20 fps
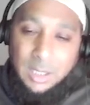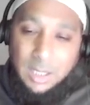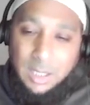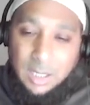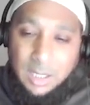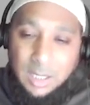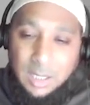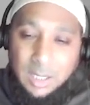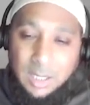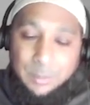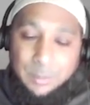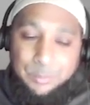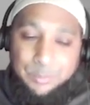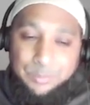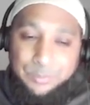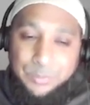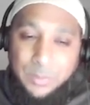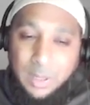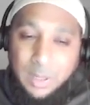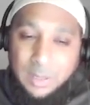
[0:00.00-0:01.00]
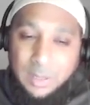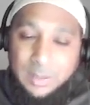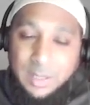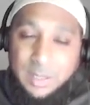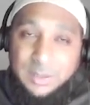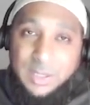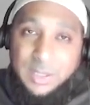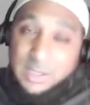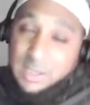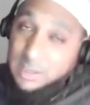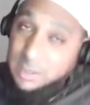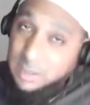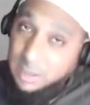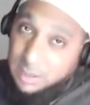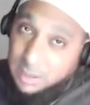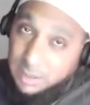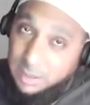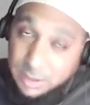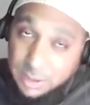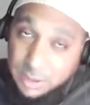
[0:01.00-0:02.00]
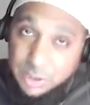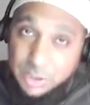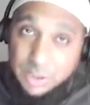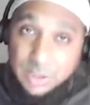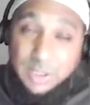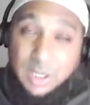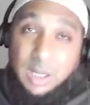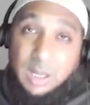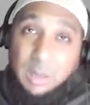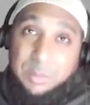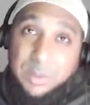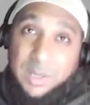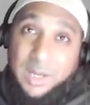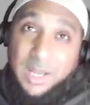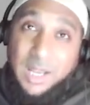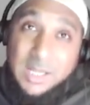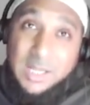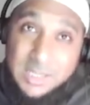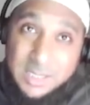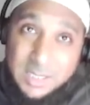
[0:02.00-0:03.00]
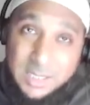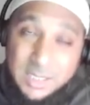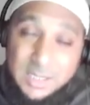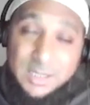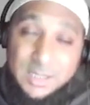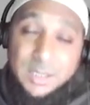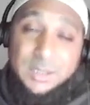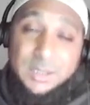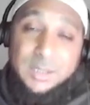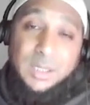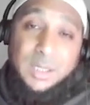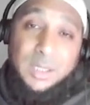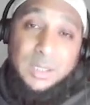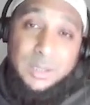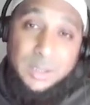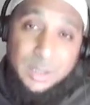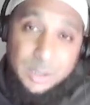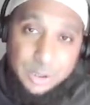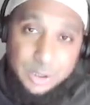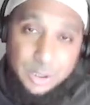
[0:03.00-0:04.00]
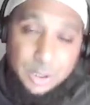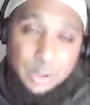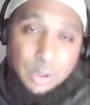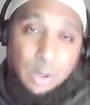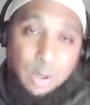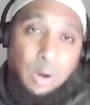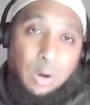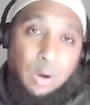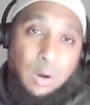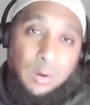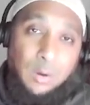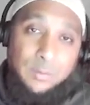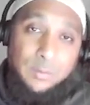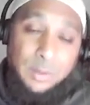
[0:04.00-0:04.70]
that this is the condition, the Khabr Aziz is the condition of